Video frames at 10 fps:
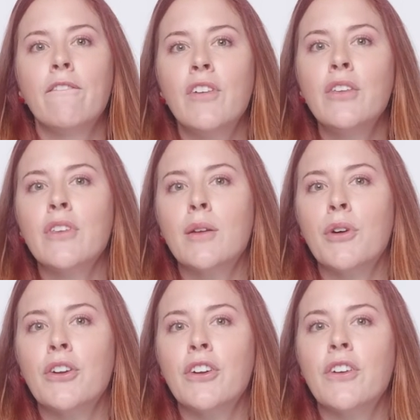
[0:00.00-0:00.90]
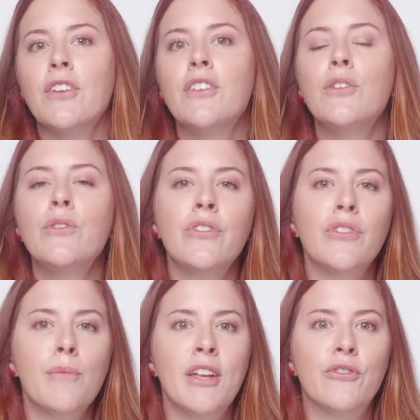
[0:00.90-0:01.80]
Face landmarker uses
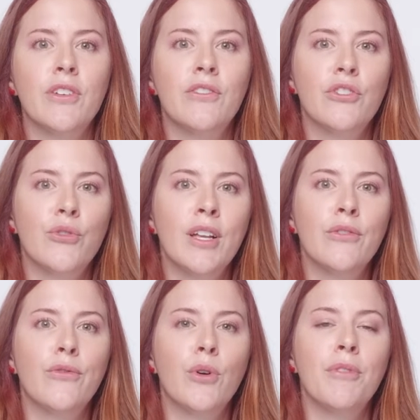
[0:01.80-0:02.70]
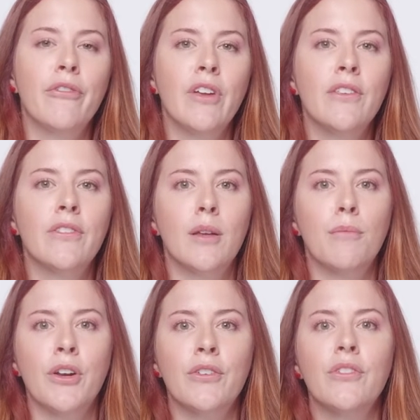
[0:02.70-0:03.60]
the matrix to transform the face
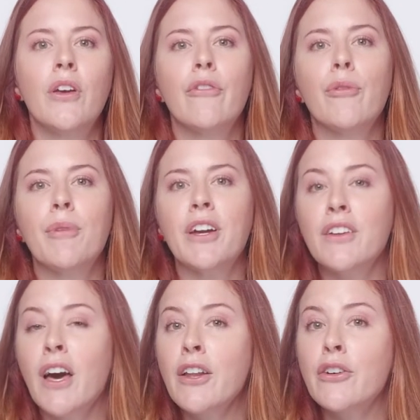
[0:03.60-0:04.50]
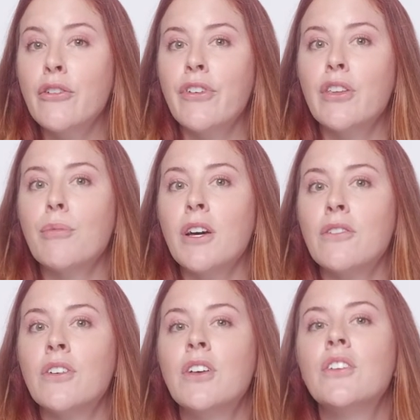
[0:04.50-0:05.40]
landmarks from a canonical face
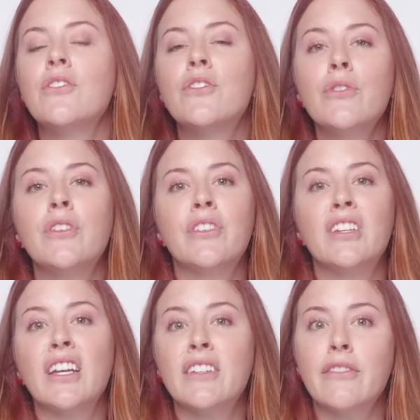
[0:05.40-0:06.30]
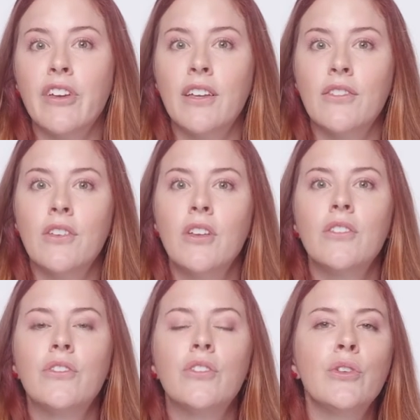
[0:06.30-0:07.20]
model to the detected face,
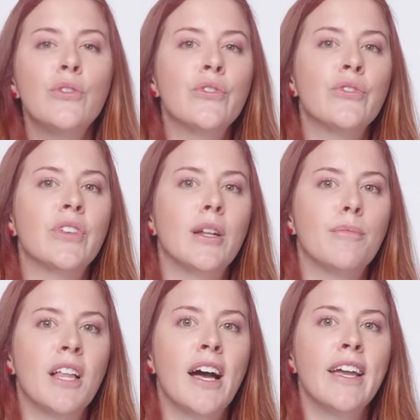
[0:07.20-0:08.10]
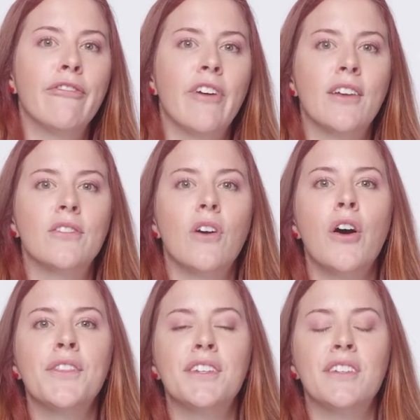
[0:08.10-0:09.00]
so users can apply effects
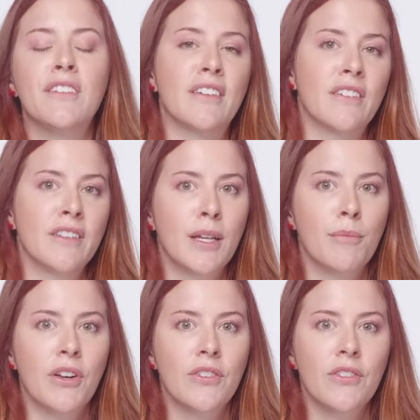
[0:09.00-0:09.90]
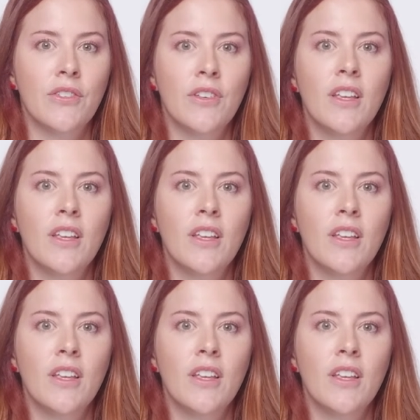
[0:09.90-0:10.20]
on the detected landmarks.